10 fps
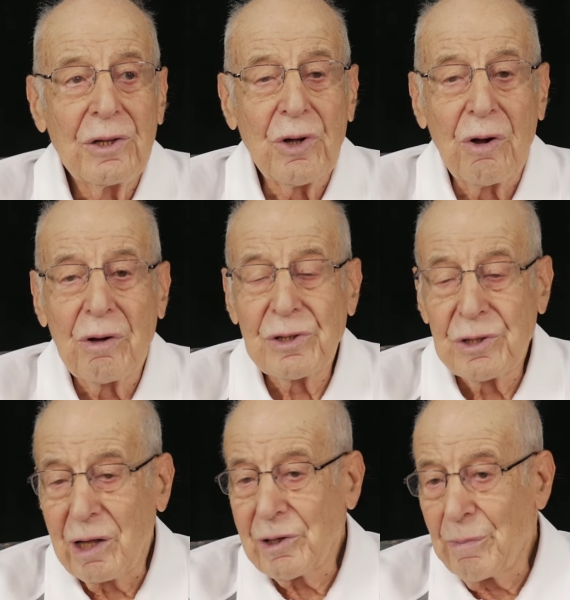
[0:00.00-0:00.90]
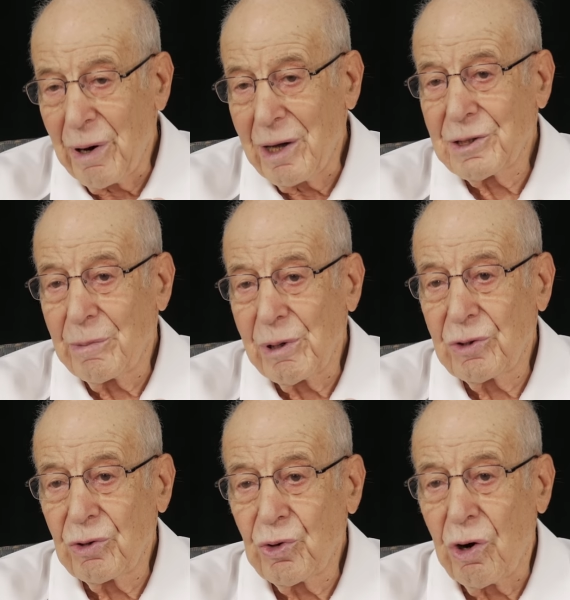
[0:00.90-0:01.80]
So it's not impossible
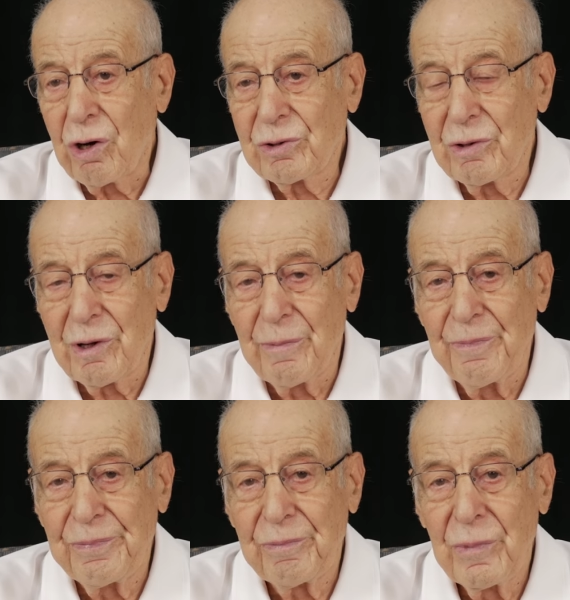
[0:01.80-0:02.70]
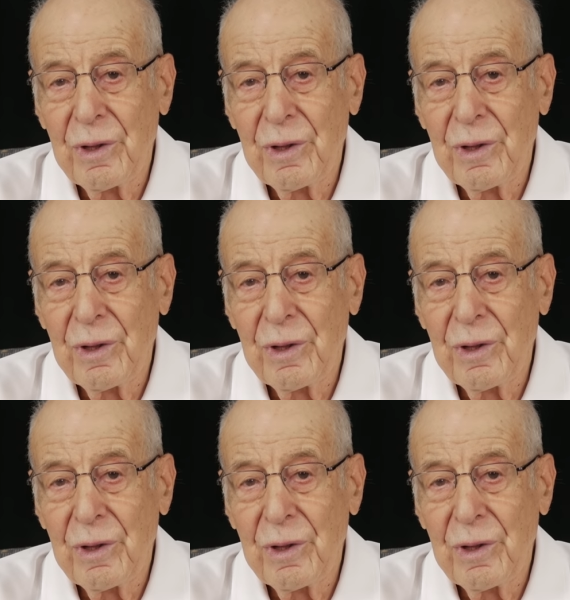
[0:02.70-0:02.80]
to talk to them.